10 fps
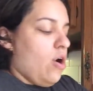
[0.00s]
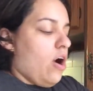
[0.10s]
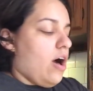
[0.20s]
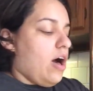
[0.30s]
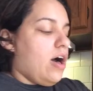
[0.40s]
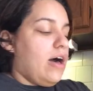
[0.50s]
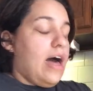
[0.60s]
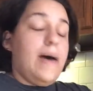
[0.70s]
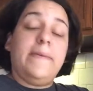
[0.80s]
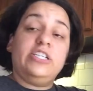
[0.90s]

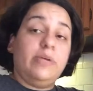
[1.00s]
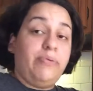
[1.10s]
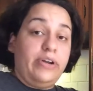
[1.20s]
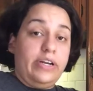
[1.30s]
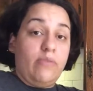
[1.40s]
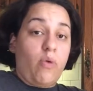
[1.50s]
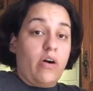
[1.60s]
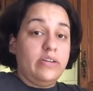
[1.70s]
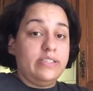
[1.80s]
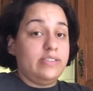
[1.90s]
how much I put in the
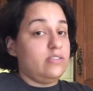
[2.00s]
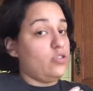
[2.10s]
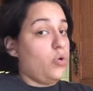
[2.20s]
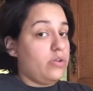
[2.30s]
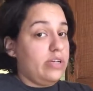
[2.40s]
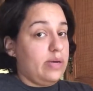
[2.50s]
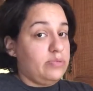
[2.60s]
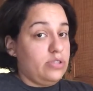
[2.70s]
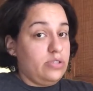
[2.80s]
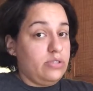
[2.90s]
walnuts is totally up
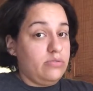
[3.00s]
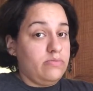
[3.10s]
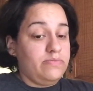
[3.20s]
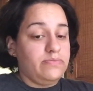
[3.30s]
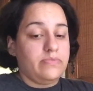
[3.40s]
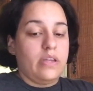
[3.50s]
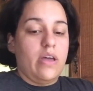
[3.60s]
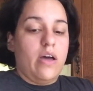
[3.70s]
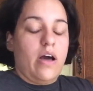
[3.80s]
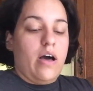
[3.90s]
to you.
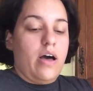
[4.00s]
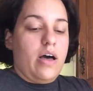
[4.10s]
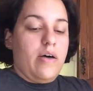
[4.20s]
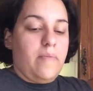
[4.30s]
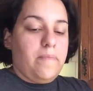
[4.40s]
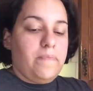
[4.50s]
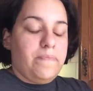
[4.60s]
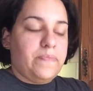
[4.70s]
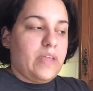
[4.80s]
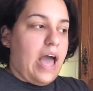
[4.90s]

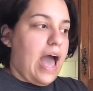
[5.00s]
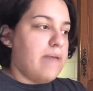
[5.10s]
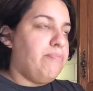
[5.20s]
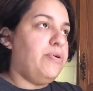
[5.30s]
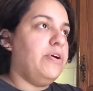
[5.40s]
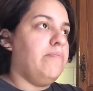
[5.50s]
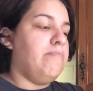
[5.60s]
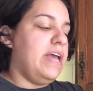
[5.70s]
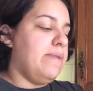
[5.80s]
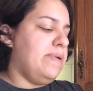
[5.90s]
I put
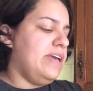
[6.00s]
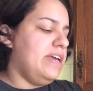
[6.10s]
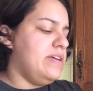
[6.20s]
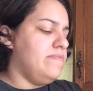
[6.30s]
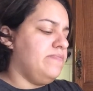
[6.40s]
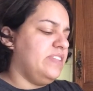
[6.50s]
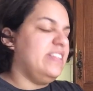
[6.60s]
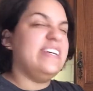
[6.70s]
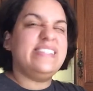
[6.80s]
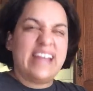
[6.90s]
maybe
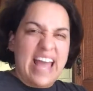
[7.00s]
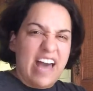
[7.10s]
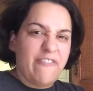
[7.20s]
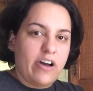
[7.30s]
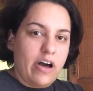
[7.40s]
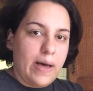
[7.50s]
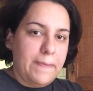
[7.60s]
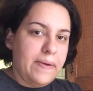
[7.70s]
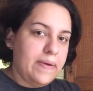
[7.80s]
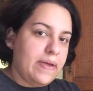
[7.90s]
less than ½ a
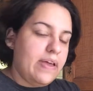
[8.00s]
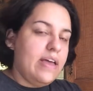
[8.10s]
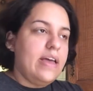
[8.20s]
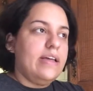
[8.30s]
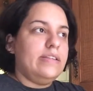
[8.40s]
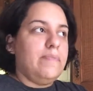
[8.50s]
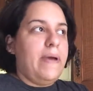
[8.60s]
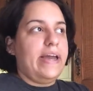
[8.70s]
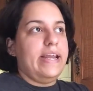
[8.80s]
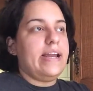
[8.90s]
cup,
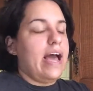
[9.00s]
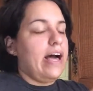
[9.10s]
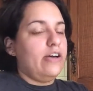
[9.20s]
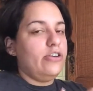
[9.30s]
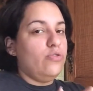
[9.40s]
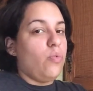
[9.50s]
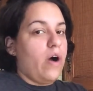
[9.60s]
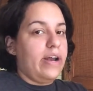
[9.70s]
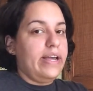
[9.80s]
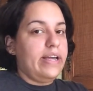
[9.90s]
depending on how you
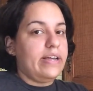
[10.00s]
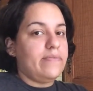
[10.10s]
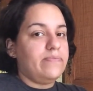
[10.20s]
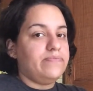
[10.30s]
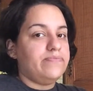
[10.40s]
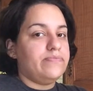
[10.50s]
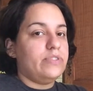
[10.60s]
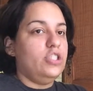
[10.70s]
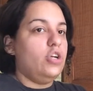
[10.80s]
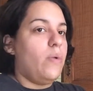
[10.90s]
want it.
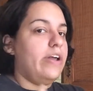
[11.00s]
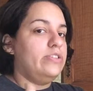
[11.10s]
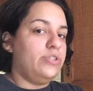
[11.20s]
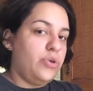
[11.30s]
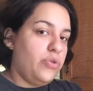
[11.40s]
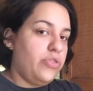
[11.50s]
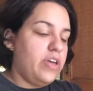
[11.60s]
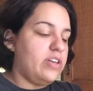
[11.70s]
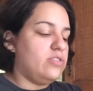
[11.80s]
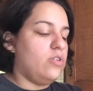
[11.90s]
You don't want it too
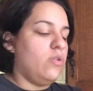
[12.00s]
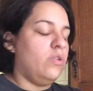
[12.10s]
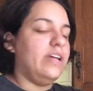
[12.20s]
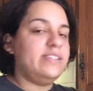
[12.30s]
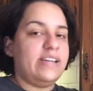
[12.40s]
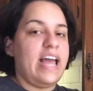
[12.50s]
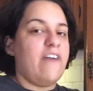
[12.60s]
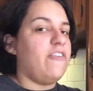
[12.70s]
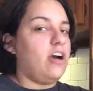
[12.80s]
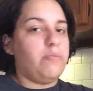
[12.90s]
thick, so less than
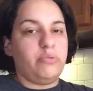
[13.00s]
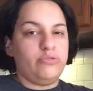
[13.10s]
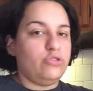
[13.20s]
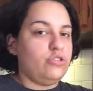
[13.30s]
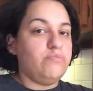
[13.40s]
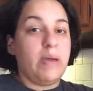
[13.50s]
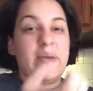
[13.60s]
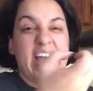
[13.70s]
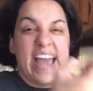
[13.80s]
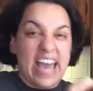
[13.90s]
½ a cup will do you.
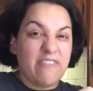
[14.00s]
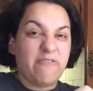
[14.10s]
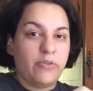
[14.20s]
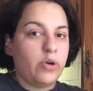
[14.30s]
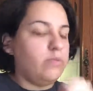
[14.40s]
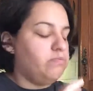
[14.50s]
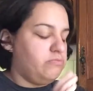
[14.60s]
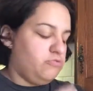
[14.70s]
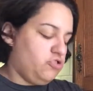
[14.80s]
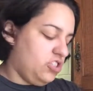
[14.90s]
Maybe a handful,
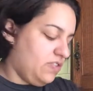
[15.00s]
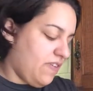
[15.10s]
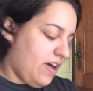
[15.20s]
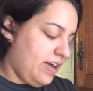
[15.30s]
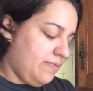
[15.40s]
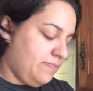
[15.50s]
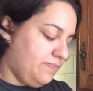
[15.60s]
just fine.